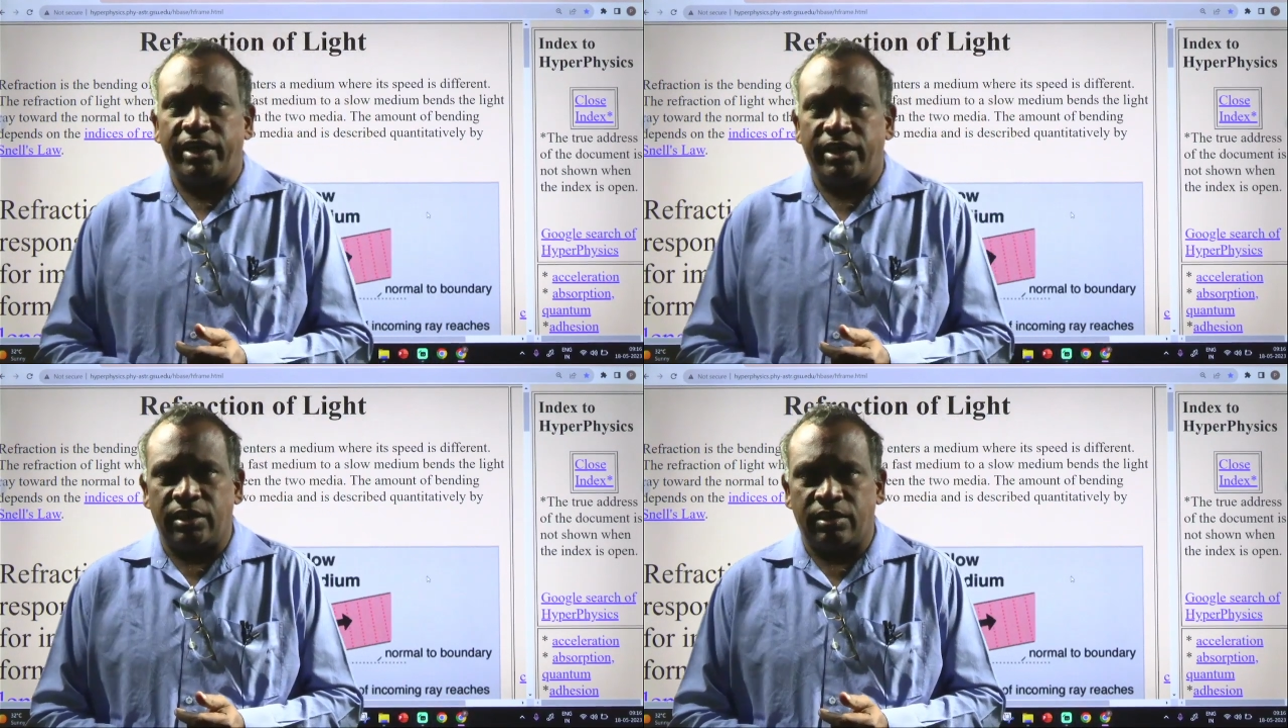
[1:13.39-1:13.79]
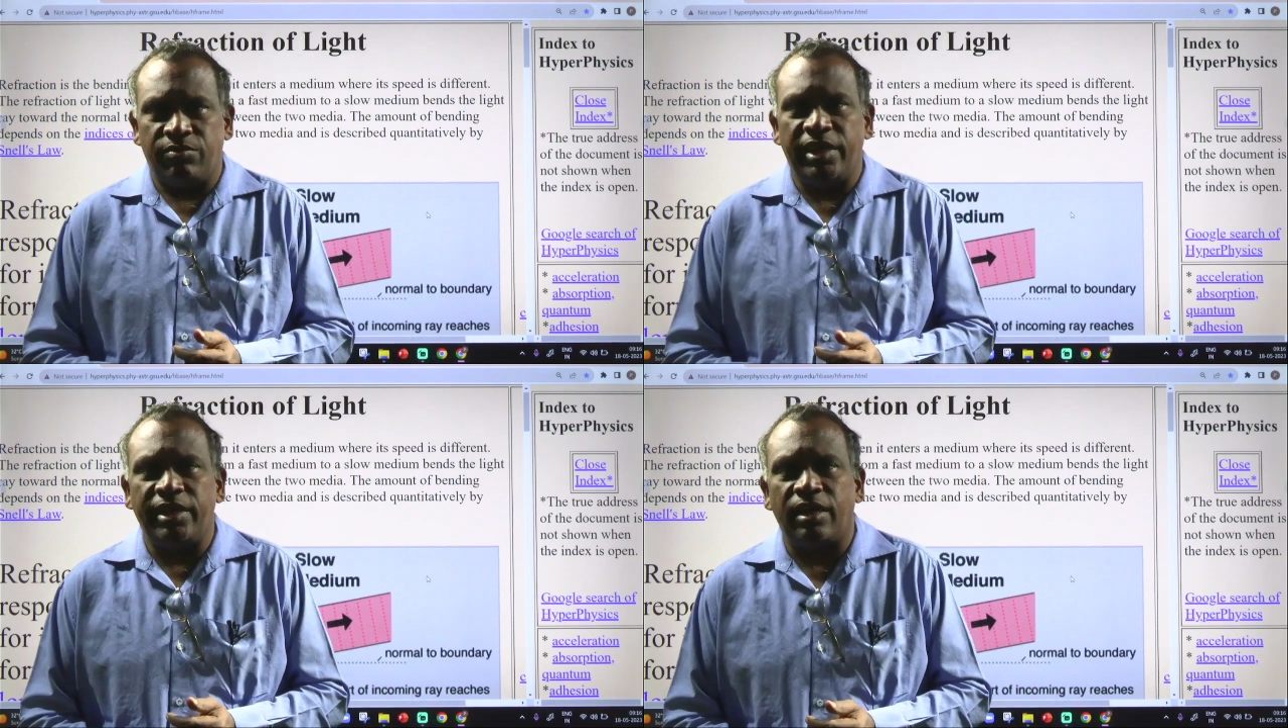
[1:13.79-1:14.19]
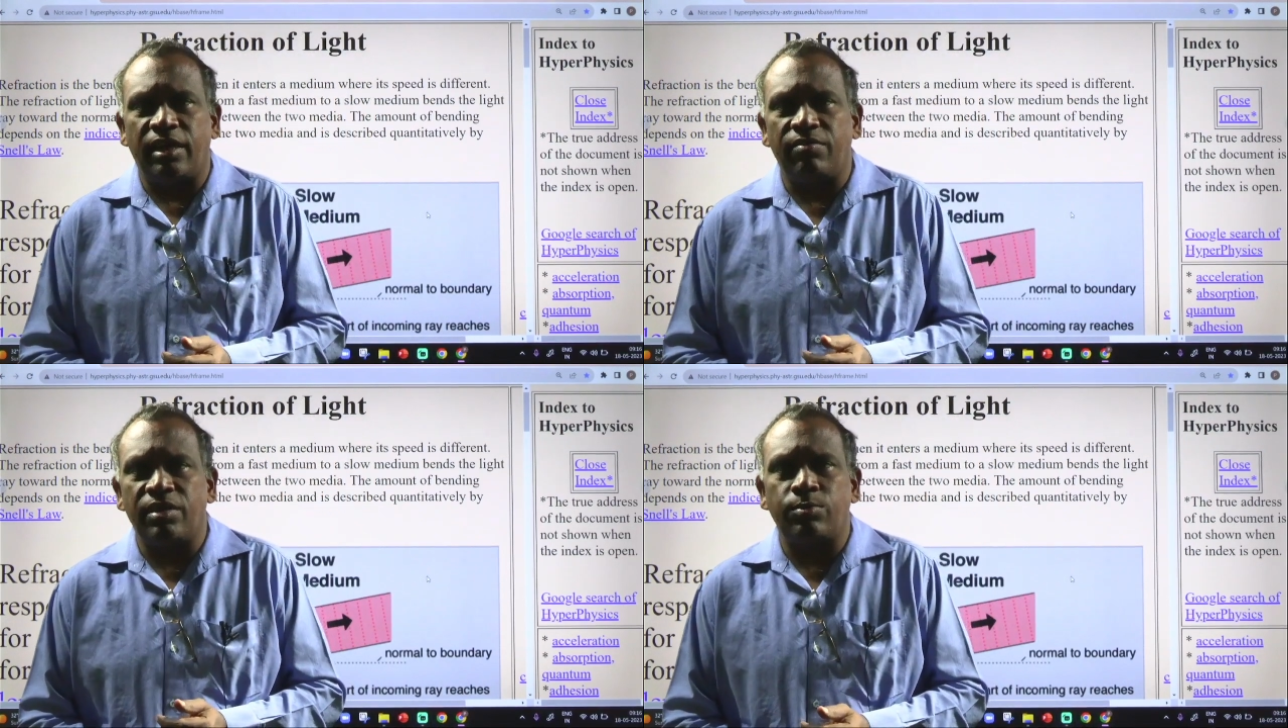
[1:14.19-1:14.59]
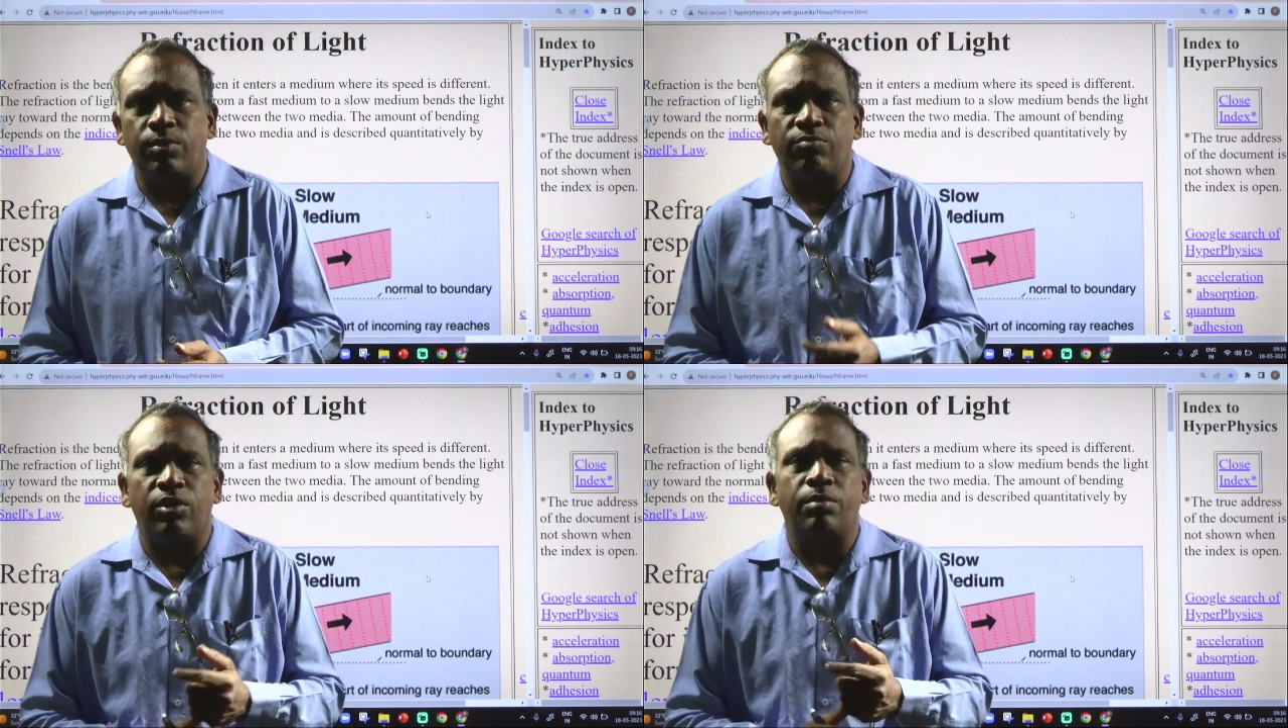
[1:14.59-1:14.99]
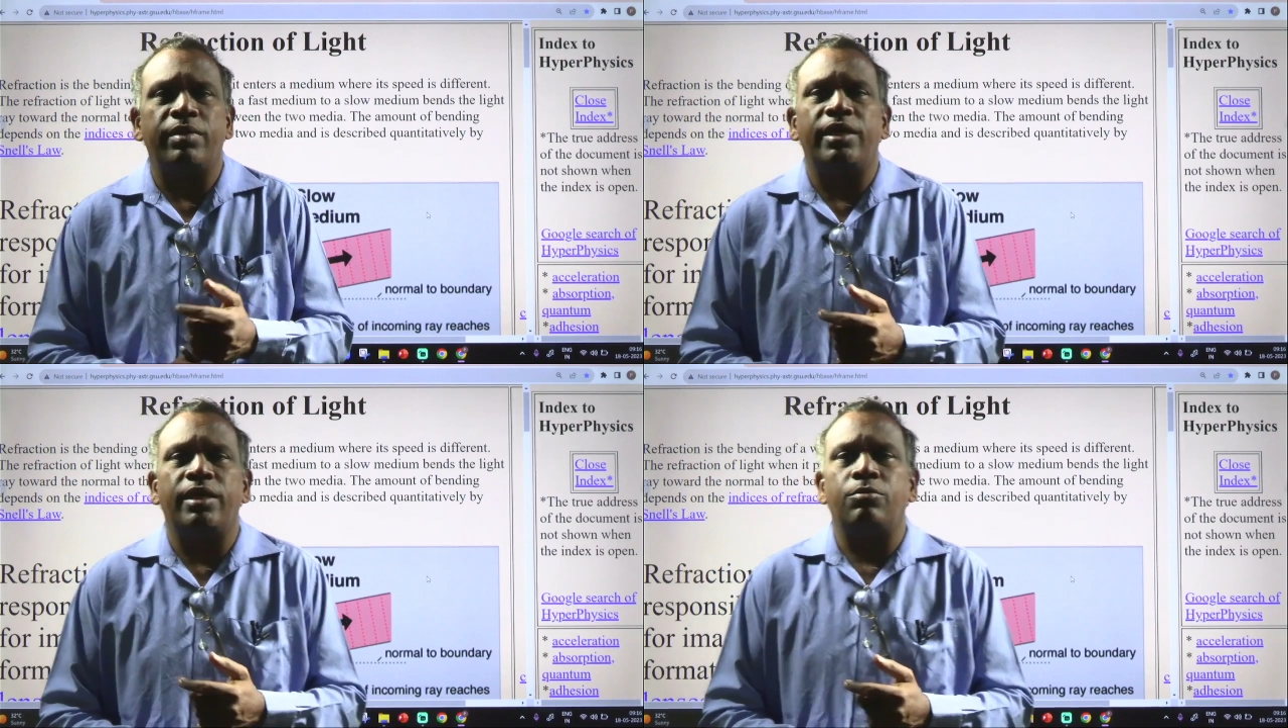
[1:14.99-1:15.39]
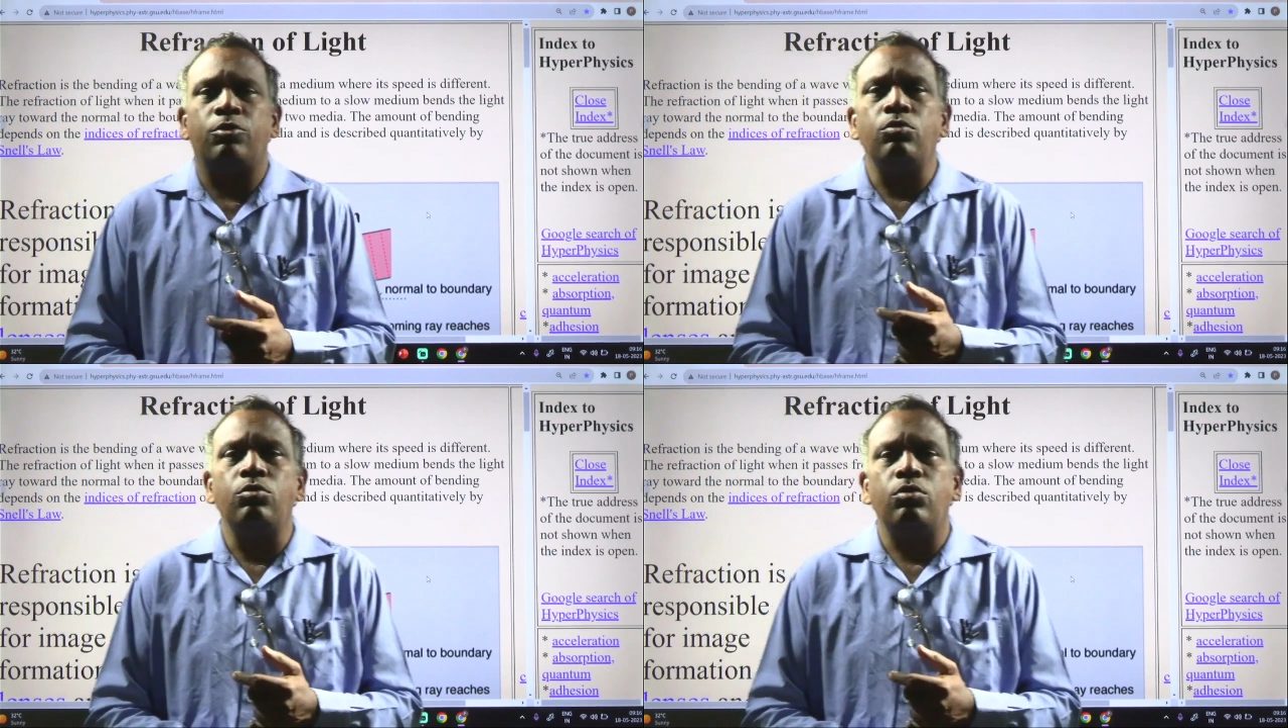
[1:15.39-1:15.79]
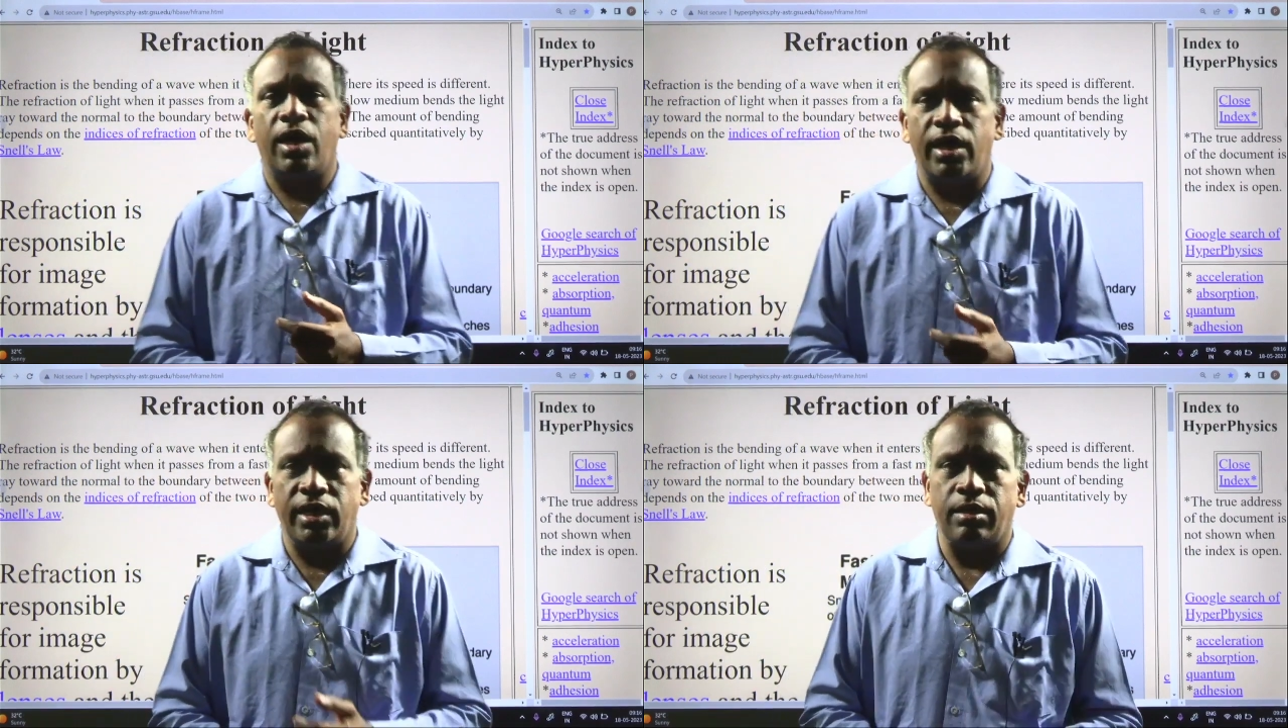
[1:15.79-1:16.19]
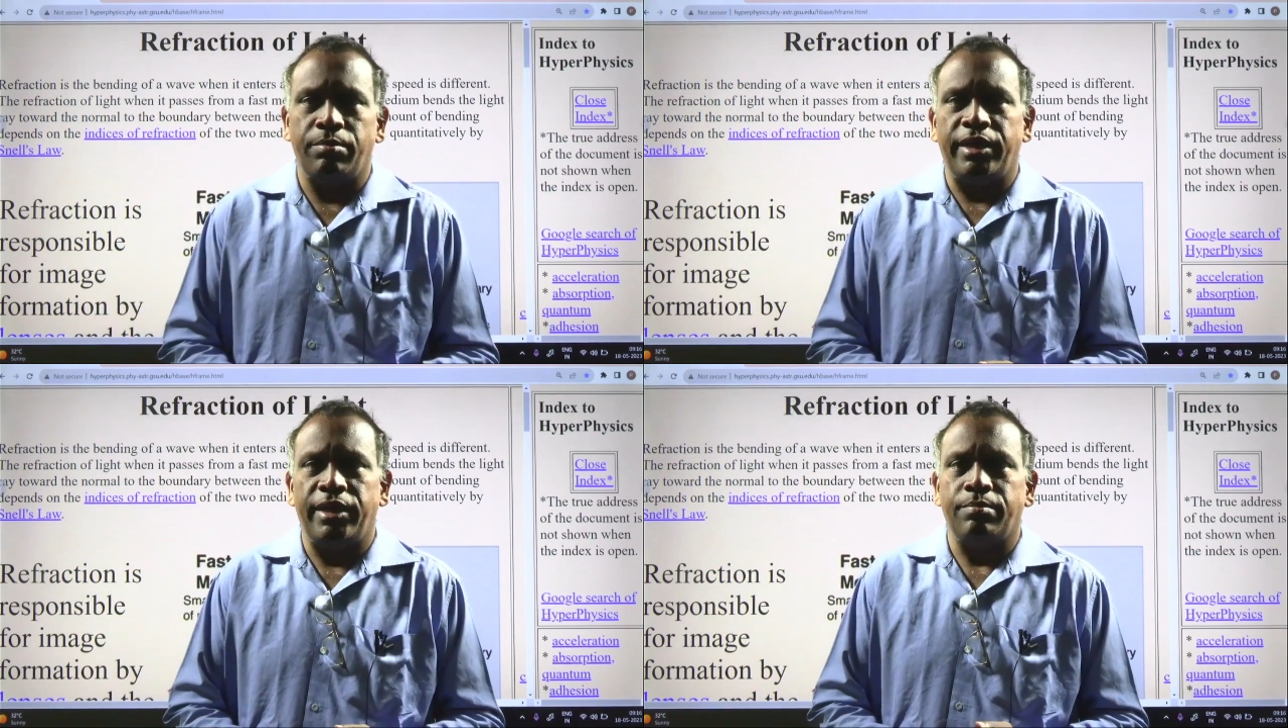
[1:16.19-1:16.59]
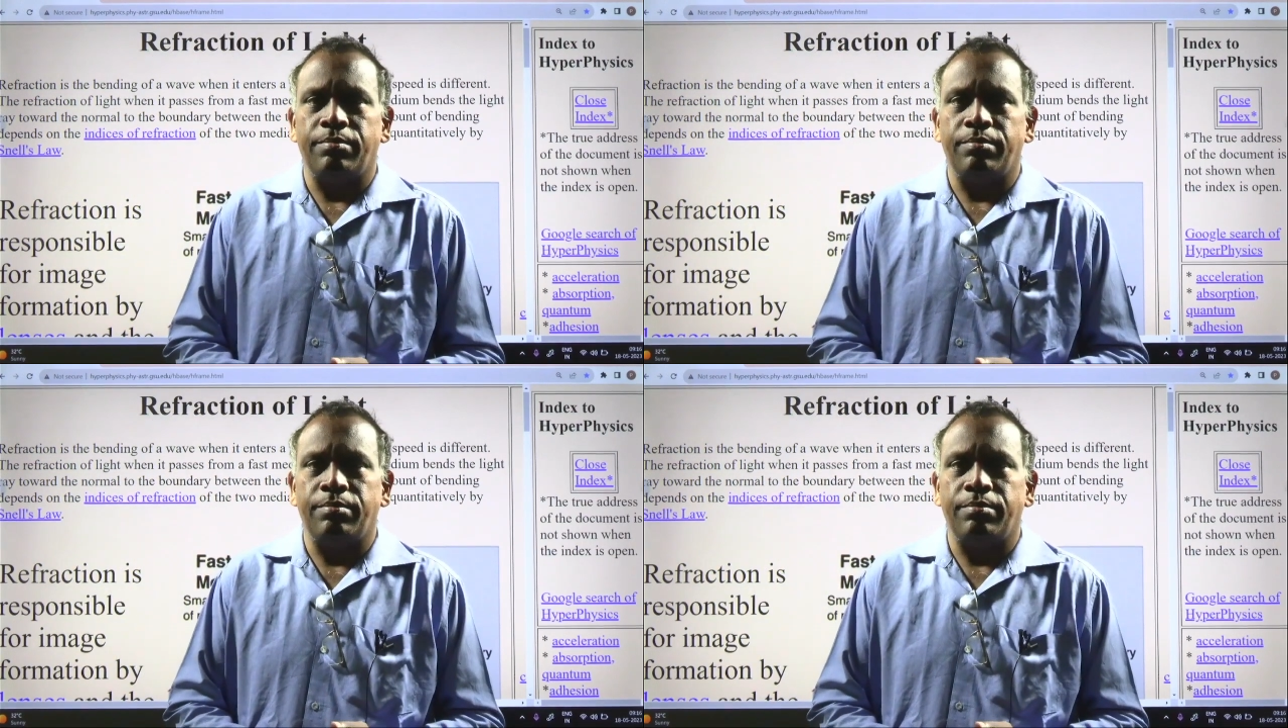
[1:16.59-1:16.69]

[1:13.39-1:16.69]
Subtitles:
when it travels from one medium to another medium.